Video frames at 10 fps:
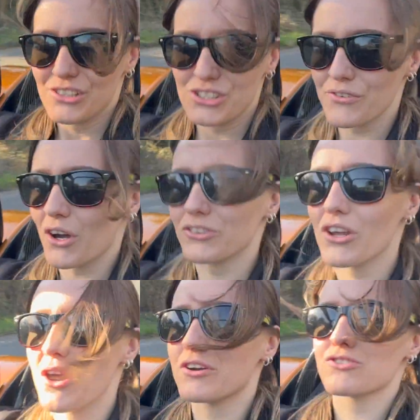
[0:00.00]
you've got
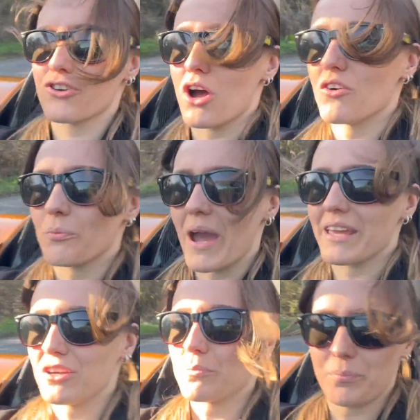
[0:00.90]
no control of where
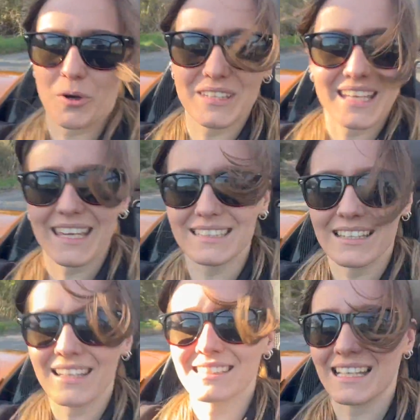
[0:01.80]
you can point the
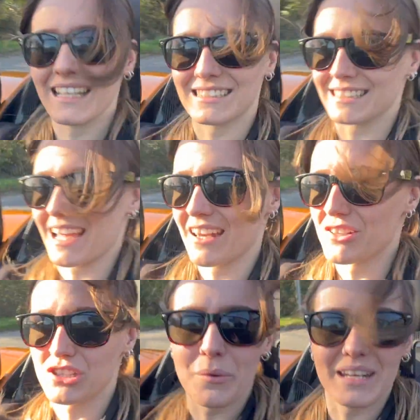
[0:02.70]
heaters, it's just kind of
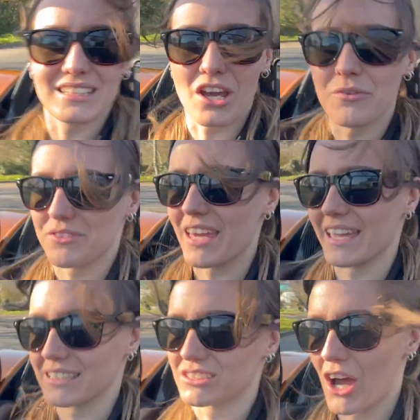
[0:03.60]
doing its own
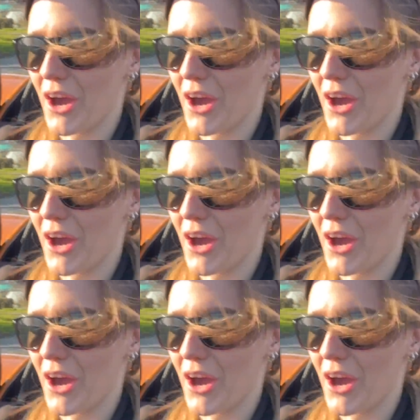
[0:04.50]
thing. So